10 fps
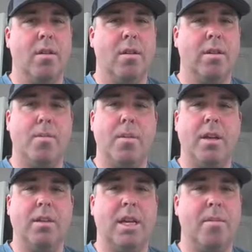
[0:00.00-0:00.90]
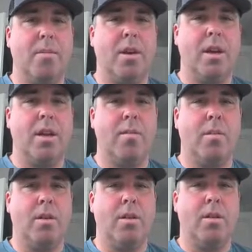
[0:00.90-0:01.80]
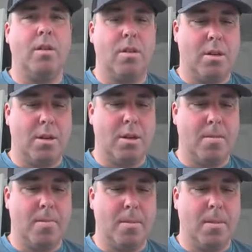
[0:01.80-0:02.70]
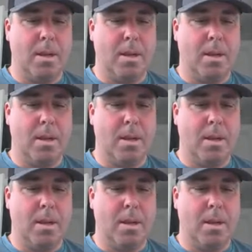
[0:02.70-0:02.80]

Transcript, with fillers: you know has a big time breaking ball. Um,